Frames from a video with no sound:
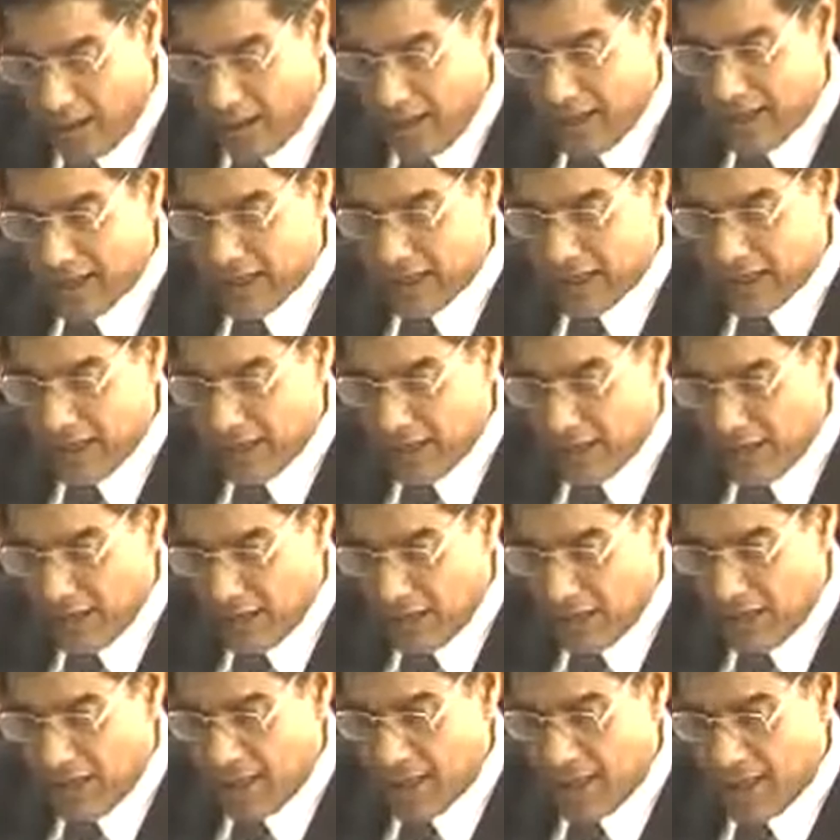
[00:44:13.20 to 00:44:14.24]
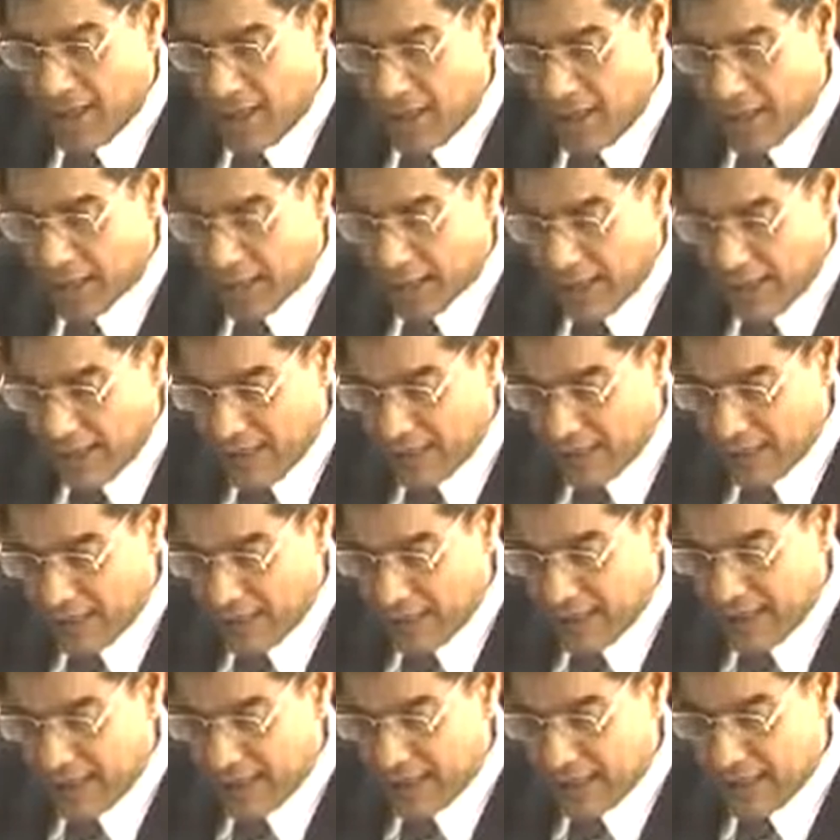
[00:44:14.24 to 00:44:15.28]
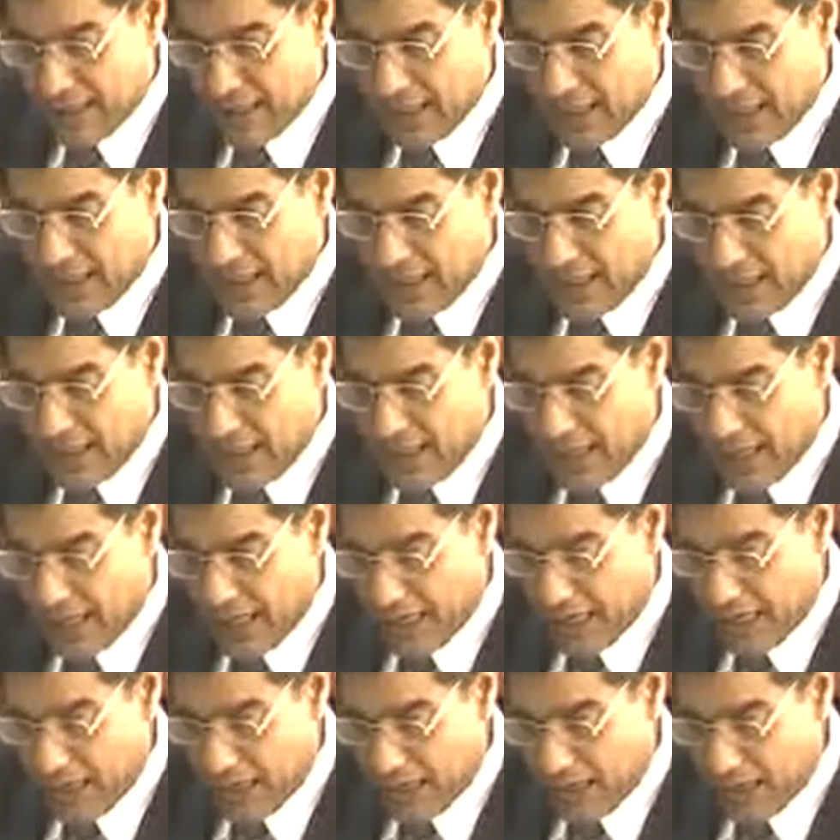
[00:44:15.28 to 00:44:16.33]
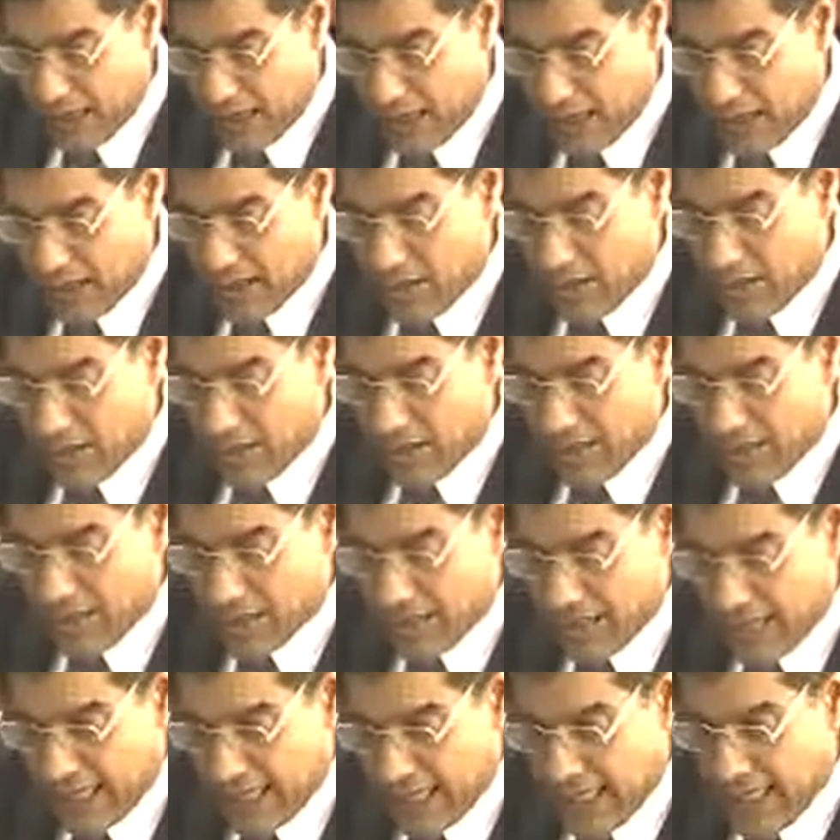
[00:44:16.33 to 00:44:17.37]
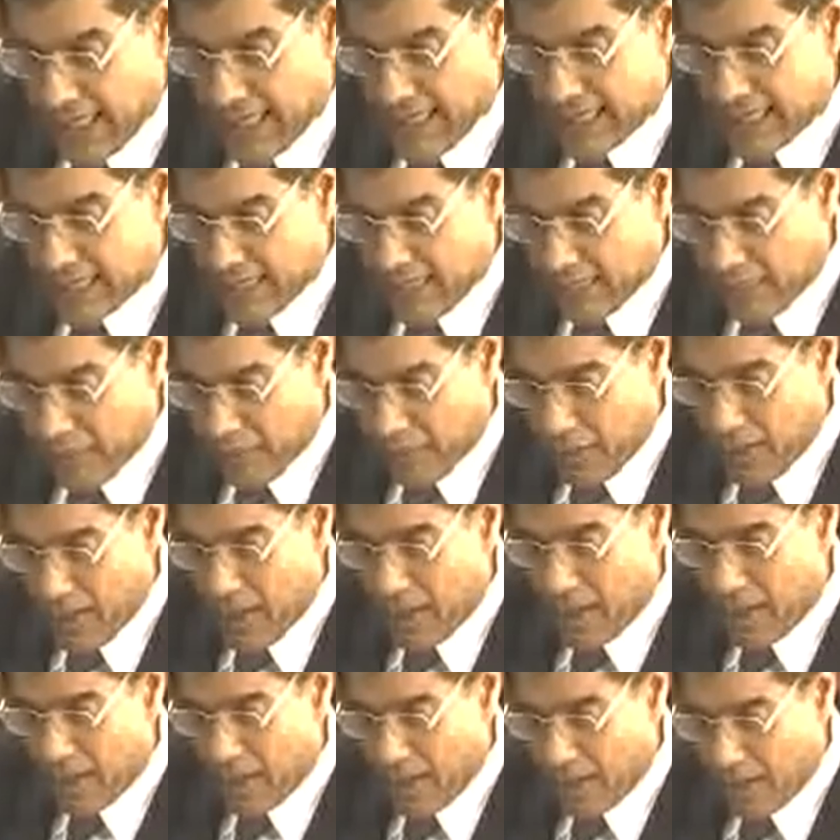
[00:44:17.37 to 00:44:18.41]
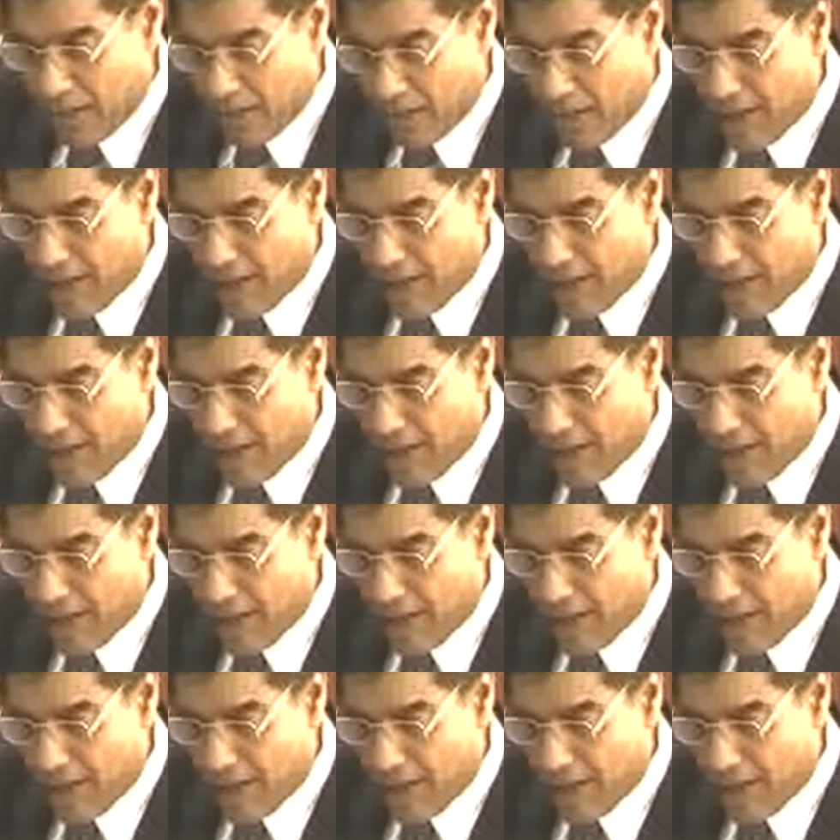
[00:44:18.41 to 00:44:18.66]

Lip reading: similar expenses relatable to the said supply of labor and